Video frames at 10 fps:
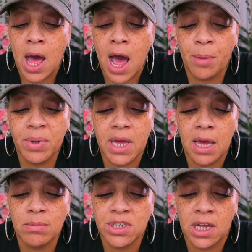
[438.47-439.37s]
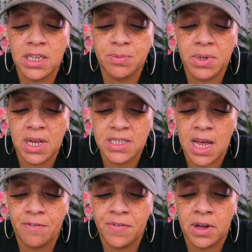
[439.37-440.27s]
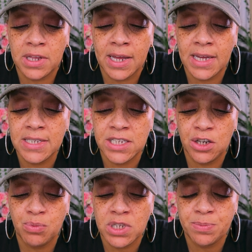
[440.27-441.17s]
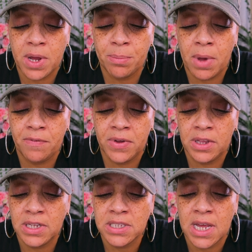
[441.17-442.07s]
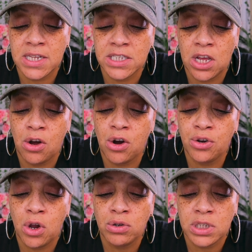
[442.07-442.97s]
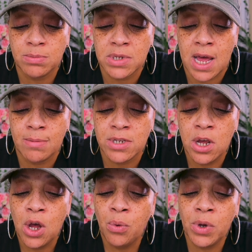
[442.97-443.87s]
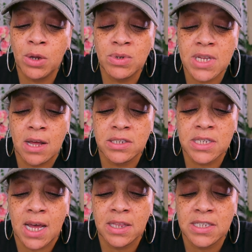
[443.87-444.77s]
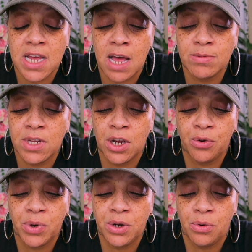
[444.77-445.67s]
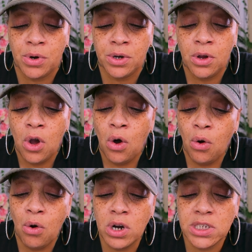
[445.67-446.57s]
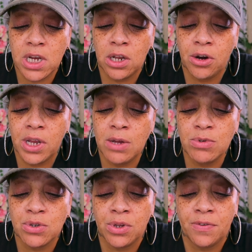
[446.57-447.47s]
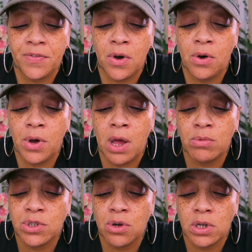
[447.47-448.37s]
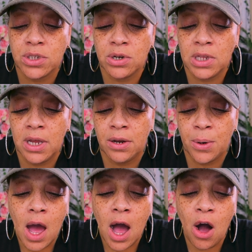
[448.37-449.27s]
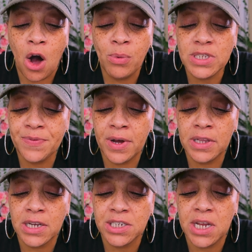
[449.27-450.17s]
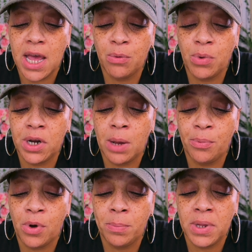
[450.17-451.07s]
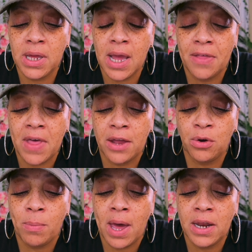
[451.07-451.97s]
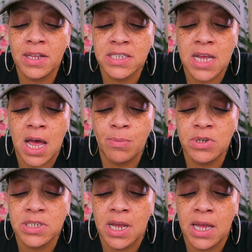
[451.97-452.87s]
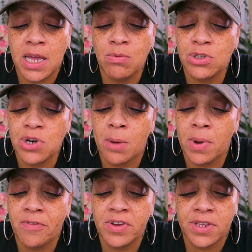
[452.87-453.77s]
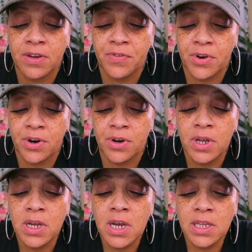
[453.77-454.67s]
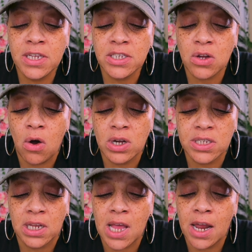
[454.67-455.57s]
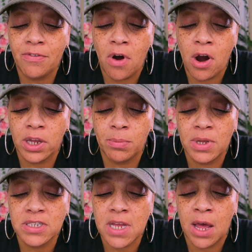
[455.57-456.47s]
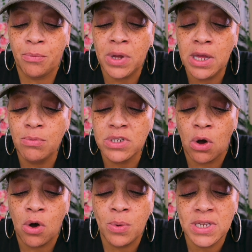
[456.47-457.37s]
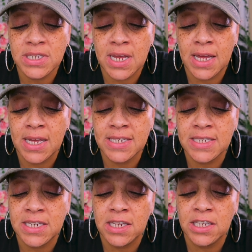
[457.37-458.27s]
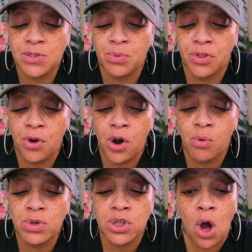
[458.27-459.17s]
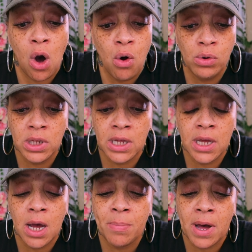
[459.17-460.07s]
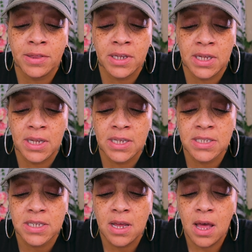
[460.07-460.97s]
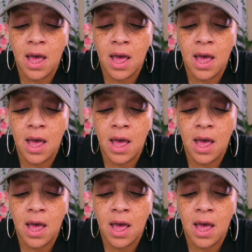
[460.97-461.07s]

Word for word: I became jealous because I felt like he didn't respect my feelings and tell her no sometimes when it was outside the times they agreed on, or tell her he was on the phone and would talk to her later. I always felt like she had one up on me and that no matter the time or day, he would drop everything for her. This caused a lot of arguments, and he would always say his dealings with her was only about the kids.